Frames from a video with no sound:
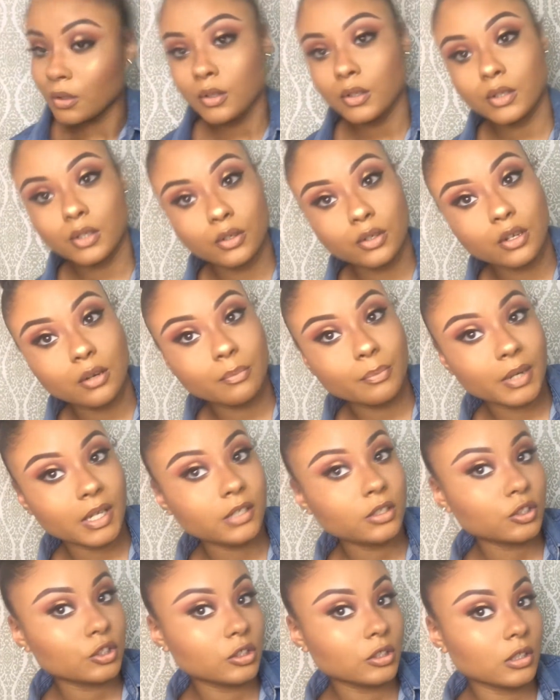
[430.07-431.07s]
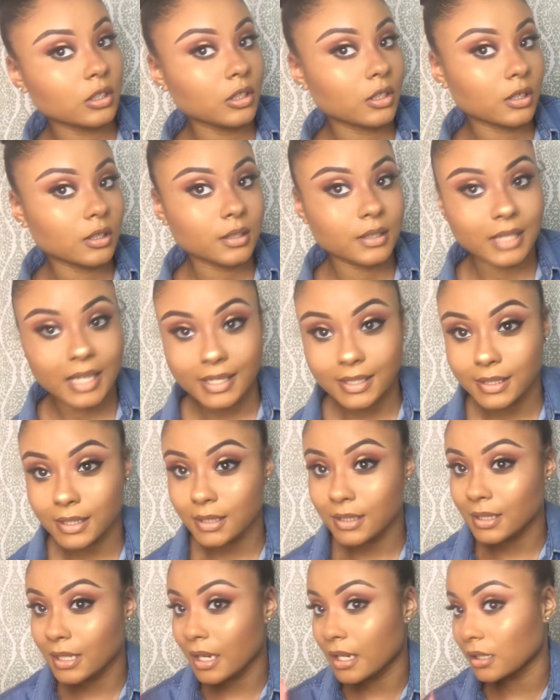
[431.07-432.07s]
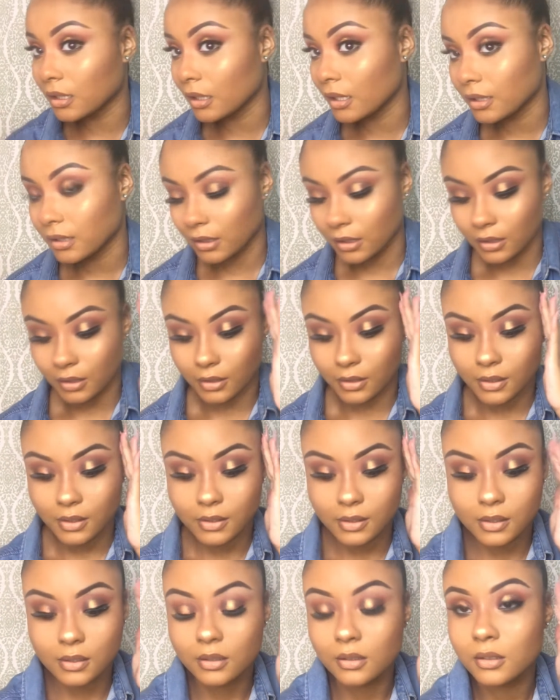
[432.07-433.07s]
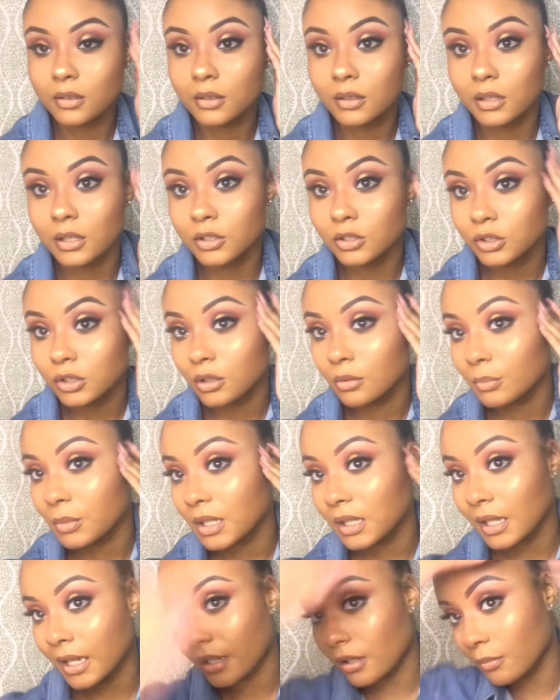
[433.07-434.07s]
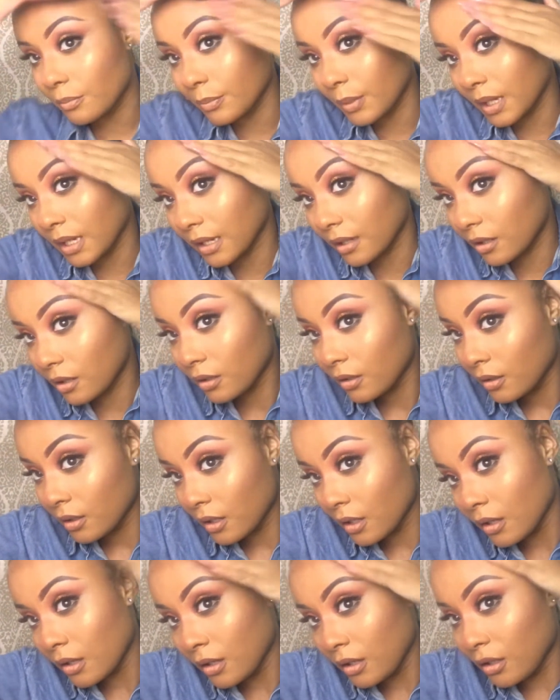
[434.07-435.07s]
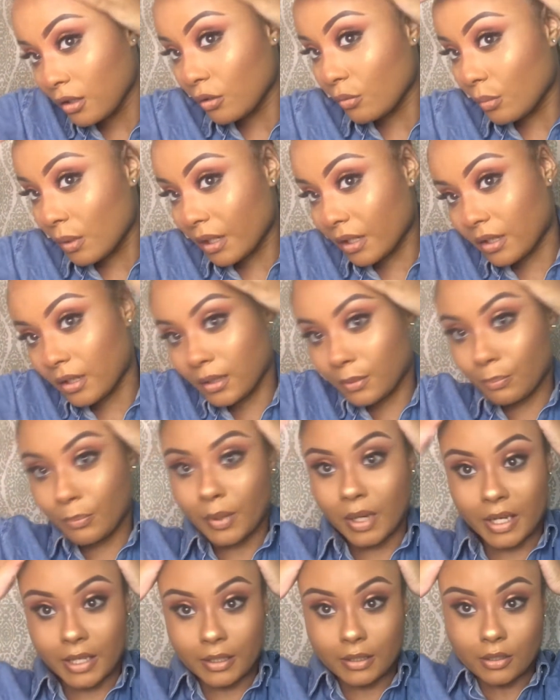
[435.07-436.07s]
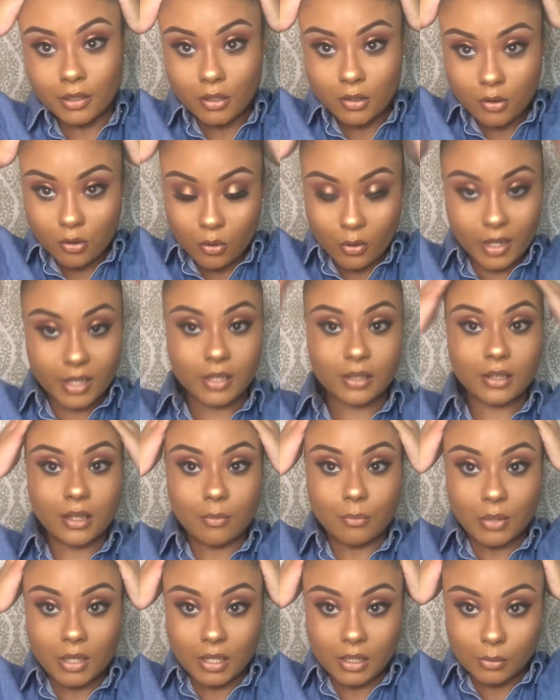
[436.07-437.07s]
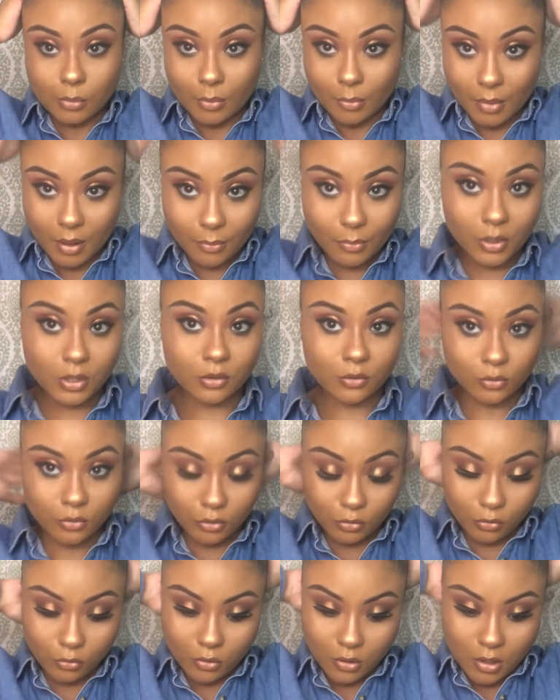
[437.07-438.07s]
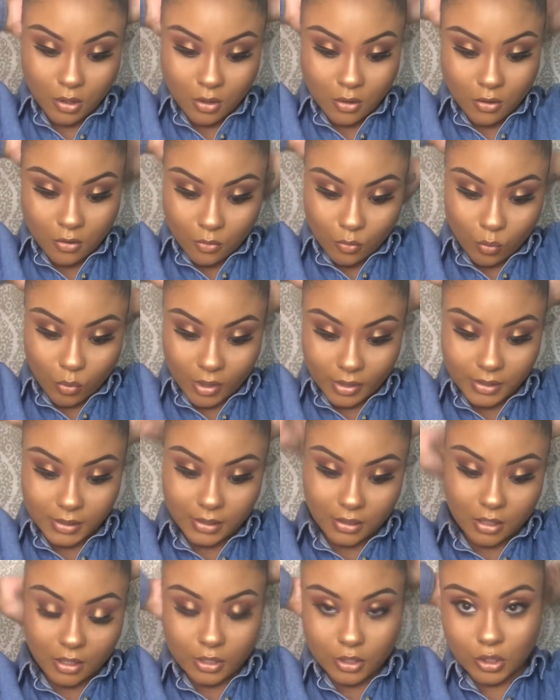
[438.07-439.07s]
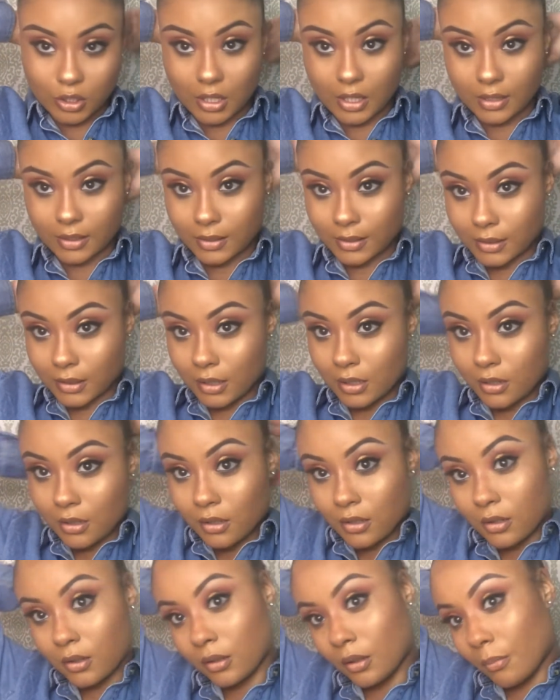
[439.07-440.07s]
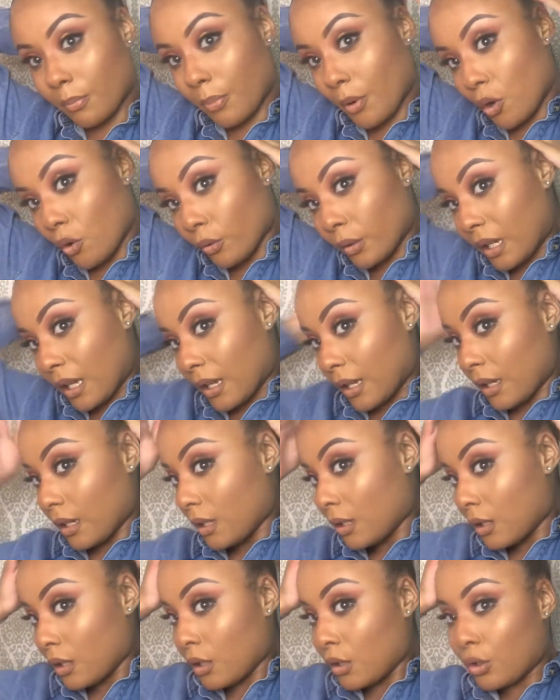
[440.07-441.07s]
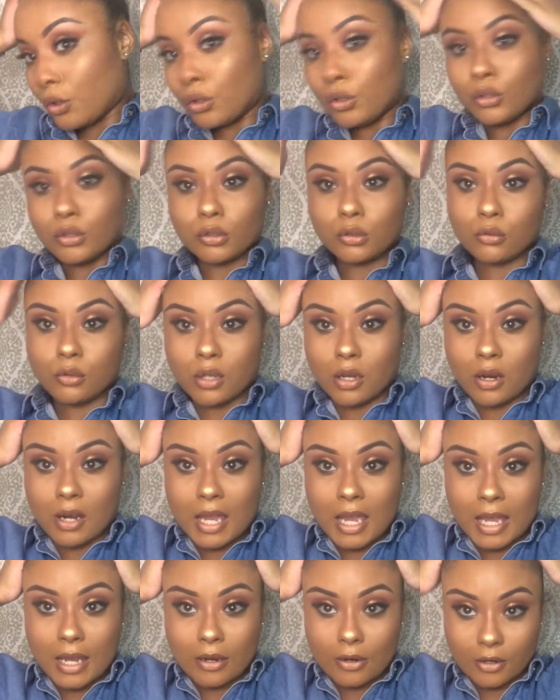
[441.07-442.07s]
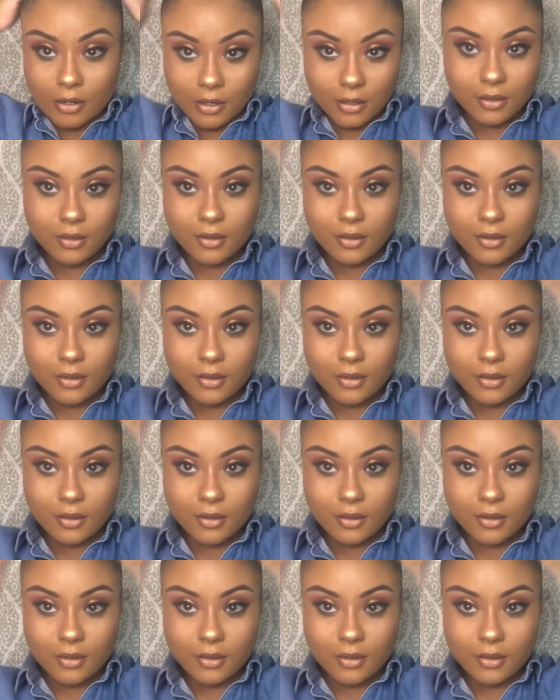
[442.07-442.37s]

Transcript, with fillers: So your bun should look nice and tight like this. It shouldn't be like a big humongous bun or anything because remember you do want to adjust the pony to your hair.